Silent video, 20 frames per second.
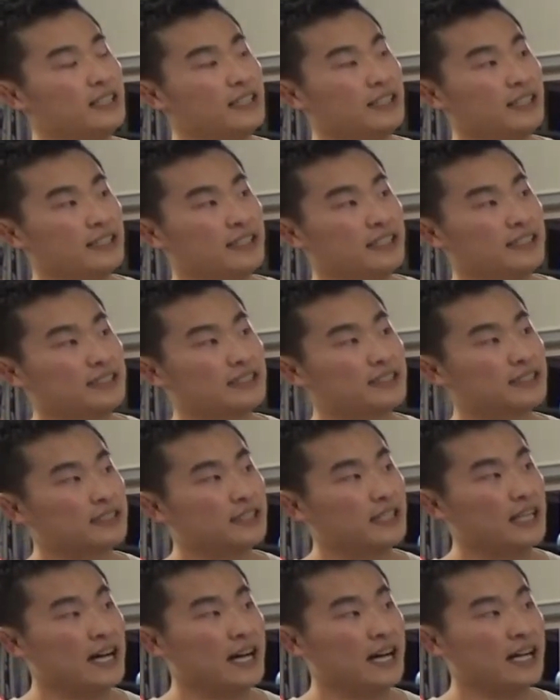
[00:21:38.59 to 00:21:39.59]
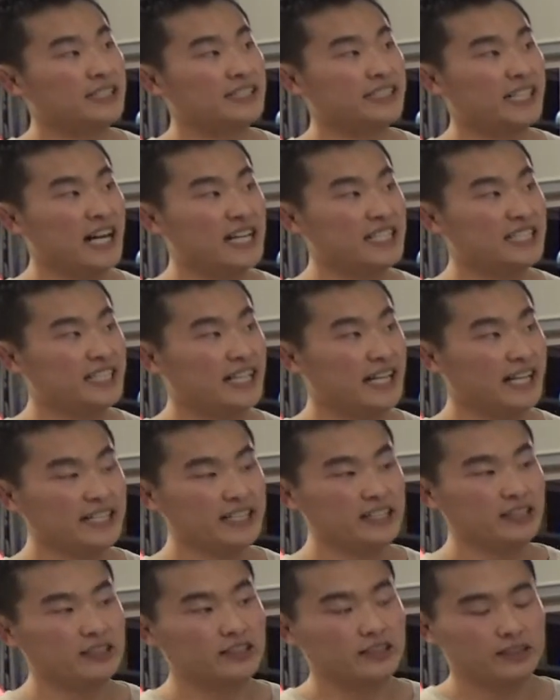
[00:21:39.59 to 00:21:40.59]
in its side
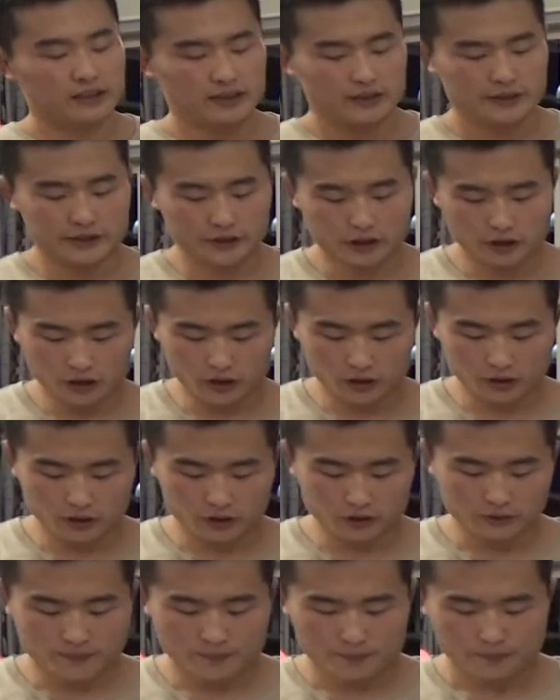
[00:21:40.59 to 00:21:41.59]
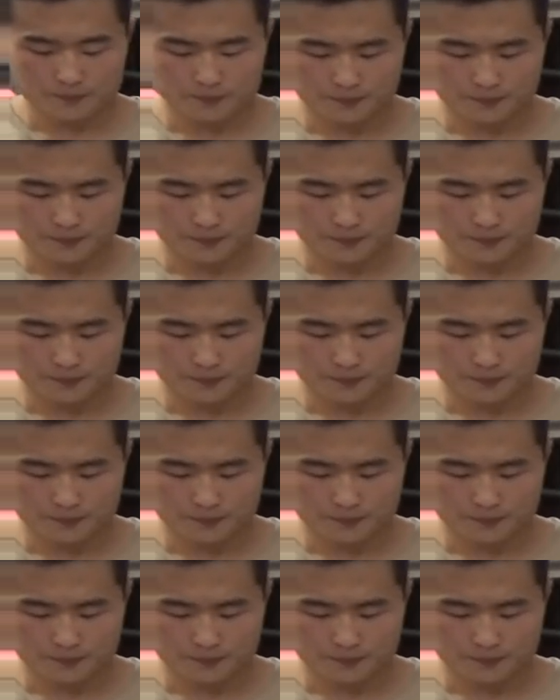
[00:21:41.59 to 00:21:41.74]
chain. So